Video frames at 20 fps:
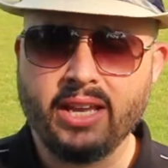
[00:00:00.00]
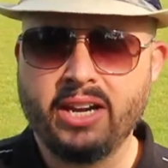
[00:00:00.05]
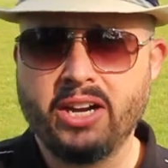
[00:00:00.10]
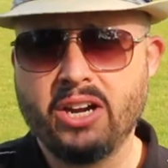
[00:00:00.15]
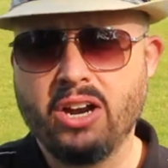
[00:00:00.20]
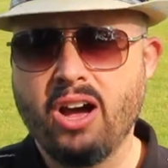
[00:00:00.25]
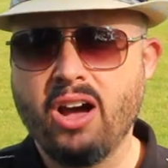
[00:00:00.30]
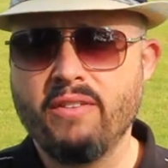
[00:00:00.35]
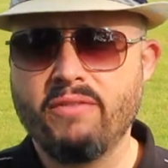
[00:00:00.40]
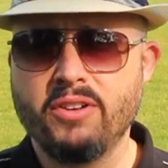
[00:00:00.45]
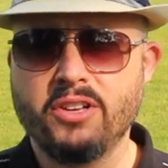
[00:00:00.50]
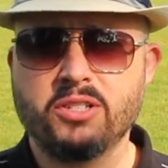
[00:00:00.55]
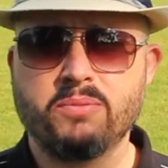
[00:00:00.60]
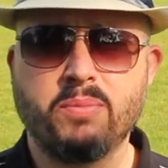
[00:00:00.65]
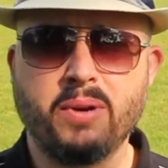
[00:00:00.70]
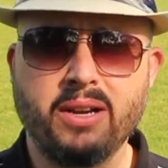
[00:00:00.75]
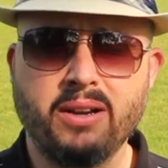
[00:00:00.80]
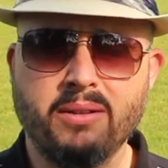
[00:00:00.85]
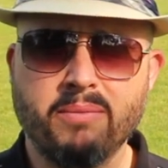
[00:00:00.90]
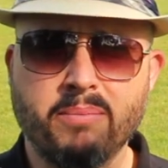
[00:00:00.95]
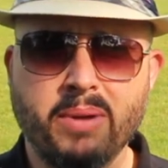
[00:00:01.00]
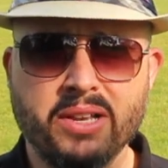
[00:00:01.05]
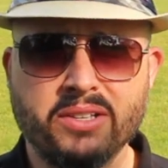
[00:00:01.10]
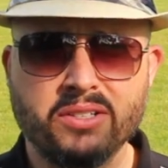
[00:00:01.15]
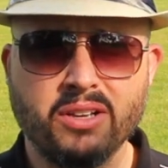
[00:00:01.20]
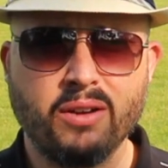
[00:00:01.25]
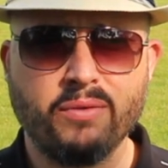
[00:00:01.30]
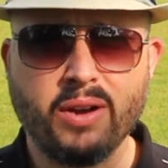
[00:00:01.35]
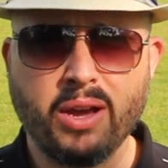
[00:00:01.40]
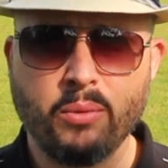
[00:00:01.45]
in an office, but
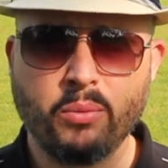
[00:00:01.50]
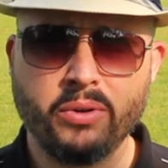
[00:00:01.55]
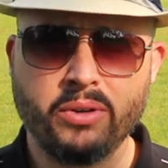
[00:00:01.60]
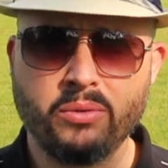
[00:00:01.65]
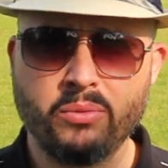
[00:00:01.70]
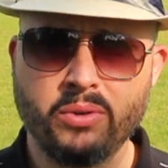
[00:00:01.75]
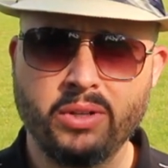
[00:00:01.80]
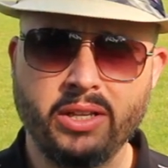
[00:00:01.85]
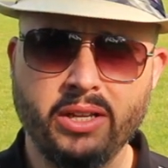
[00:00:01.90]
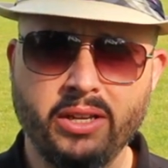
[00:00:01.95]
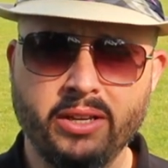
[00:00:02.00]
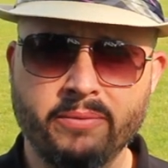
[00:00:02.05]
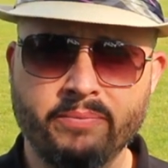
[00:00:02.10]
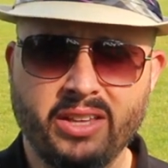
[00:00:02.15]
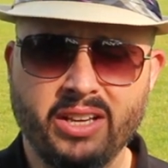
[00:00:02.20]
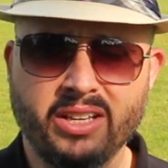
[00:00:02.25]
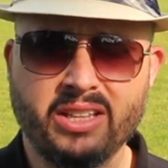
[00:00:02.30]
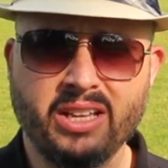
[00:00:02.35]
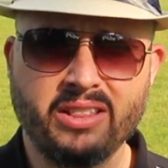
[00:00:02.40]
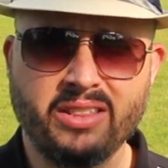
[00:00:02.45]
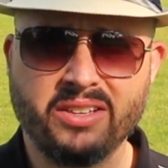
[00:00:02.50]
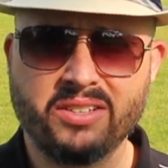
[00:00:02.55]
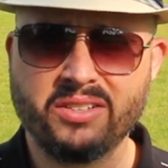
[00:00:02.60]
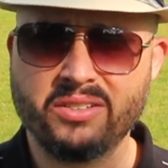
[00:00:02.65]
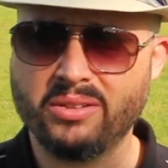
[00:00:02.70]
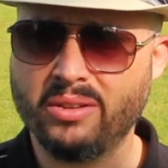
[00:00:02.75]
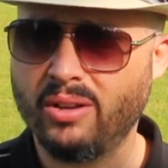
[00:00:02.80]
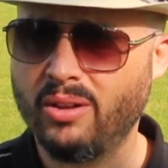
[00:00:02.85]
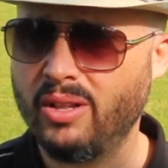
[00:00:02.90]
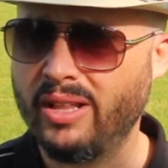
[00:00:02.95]
myself, I wouldn't really think that this
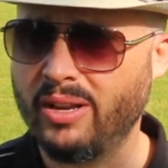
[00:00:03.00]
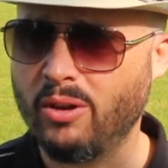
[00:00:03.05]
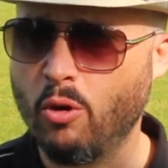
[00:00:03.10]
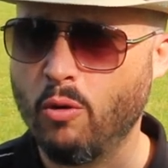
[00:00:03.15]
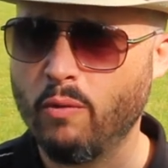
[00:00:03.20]
is like